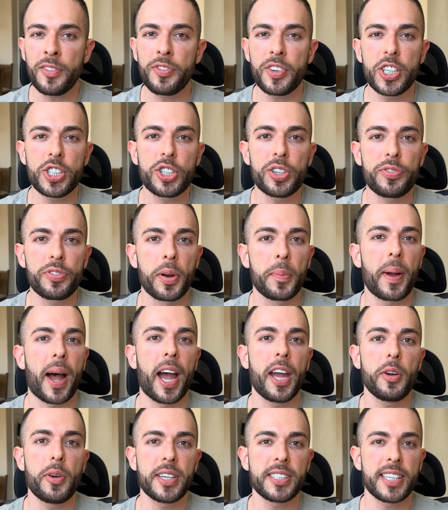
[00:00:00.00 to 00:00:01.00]
feature from
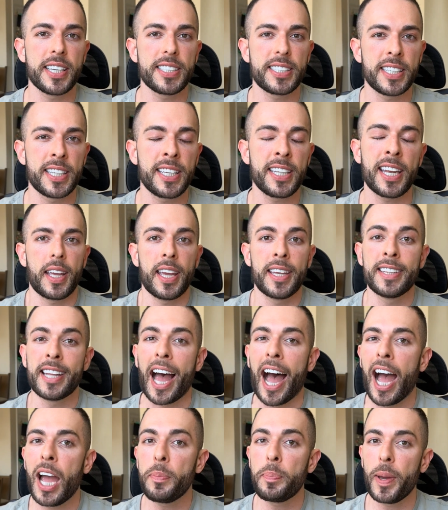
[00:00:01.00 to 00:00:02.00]
iOS 18 and
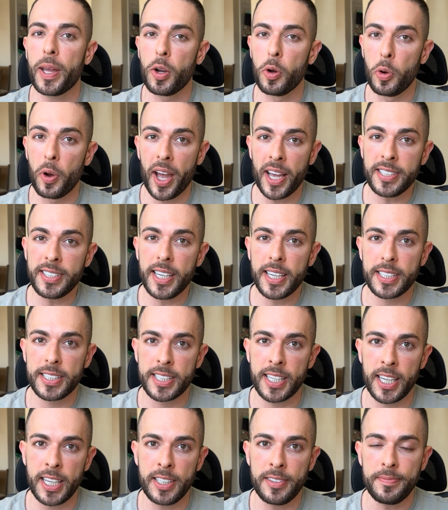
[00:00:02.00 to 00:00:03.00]
iPadOS
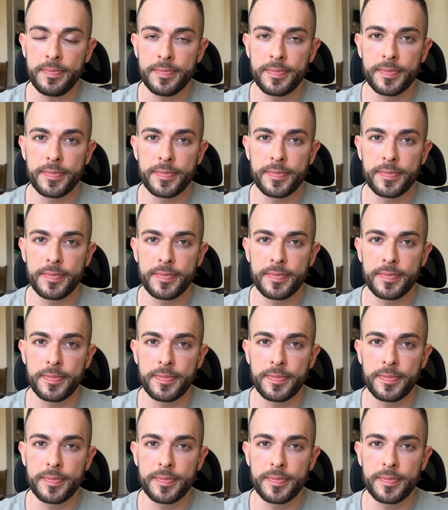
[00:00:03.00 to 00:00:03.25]
18